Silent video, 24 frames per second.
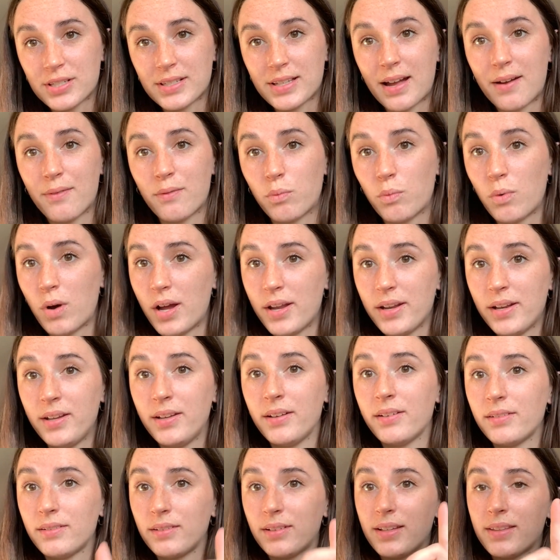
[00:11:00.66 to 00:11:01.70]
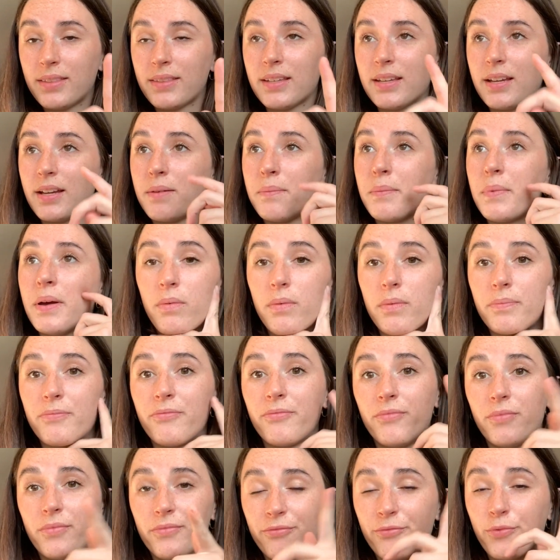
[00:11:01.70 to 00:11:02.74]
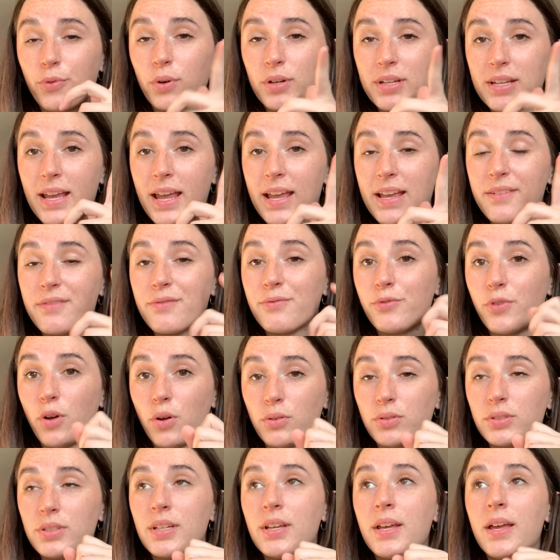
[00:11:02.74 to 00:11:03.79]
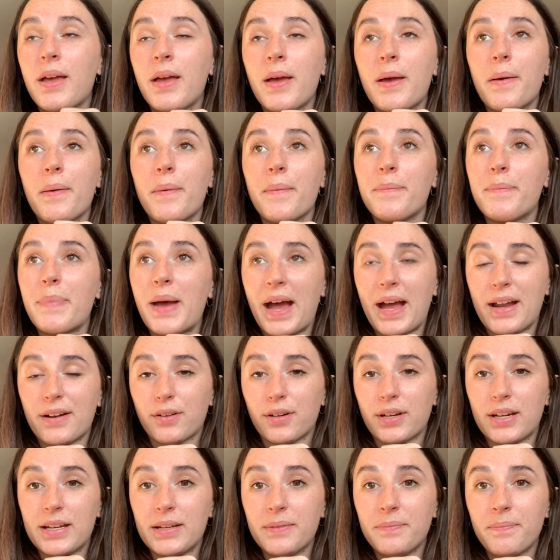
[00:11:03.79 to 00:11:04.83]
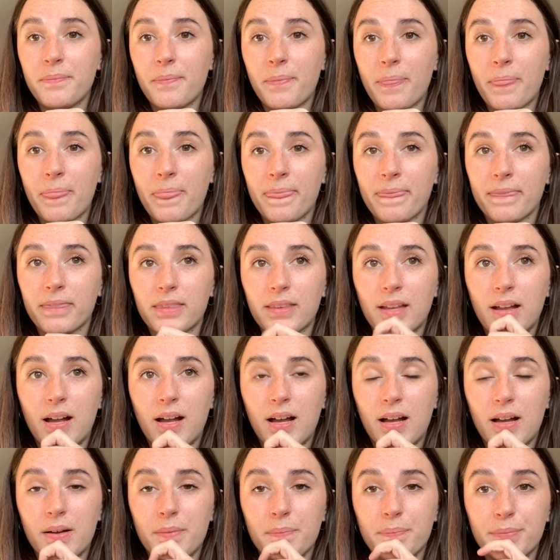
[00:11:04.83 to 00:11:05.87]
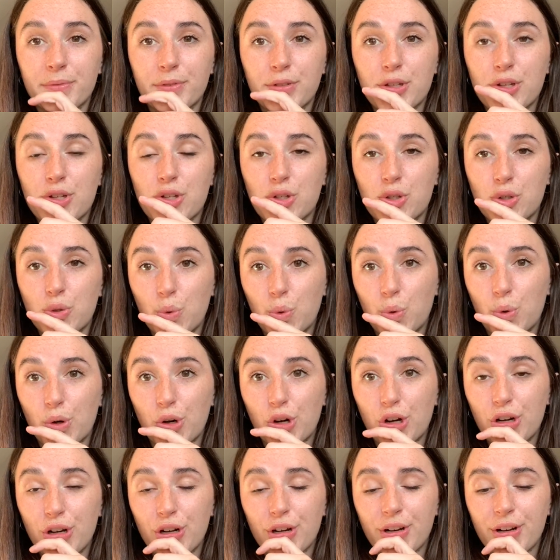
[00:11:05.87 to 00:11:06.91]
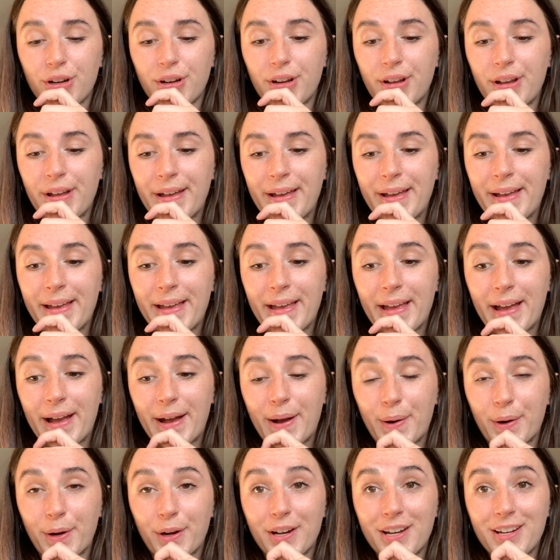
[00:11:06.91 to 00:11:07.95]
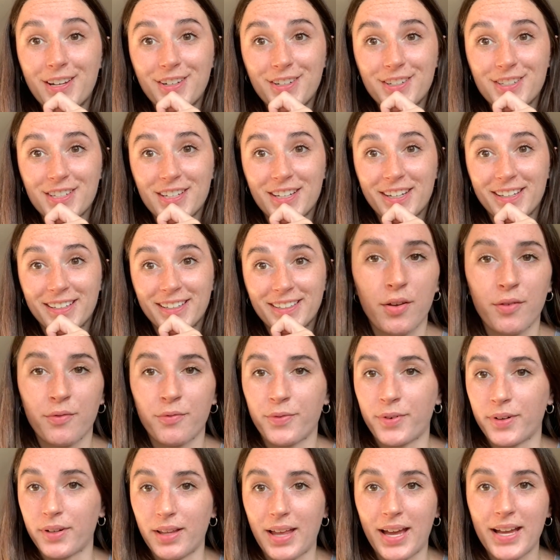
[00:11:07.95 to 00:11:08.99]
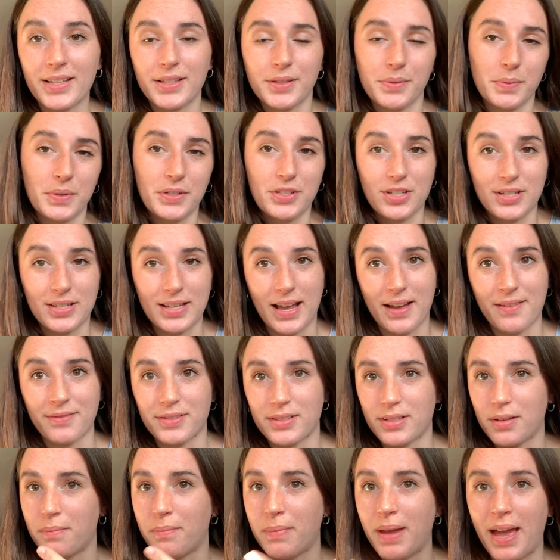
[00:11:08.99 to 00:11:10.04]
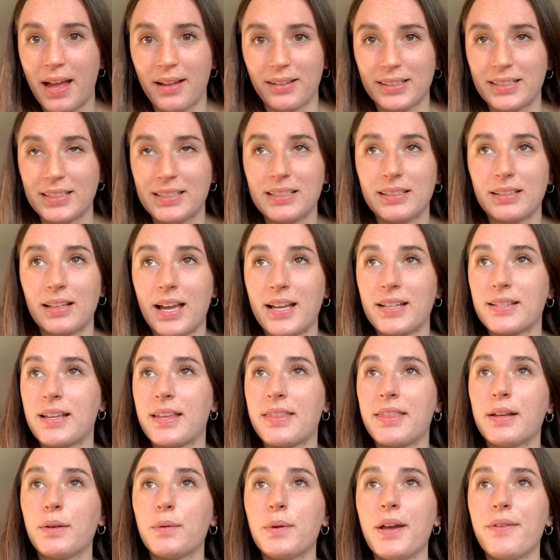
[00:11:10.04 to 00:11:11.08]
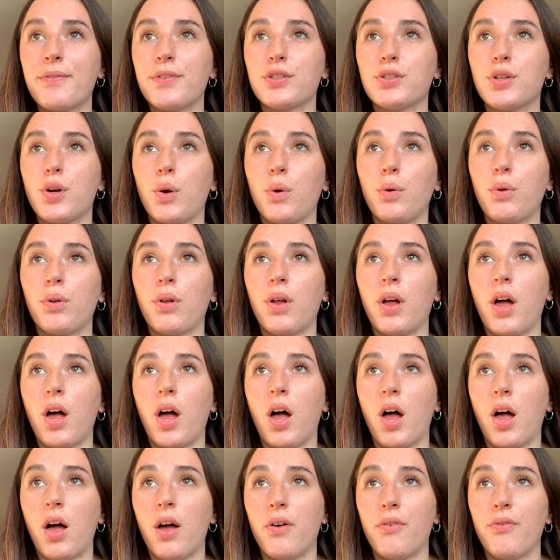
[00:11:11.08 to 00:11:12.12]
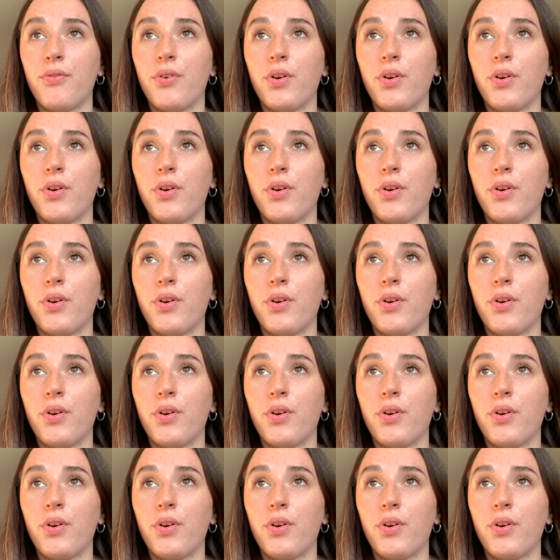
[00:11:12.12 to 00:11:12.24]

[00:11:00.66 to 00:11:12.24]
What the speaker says: have one lithium 48 volt battery to store our energy. For lights, we just have some LED lights. I think we have a total of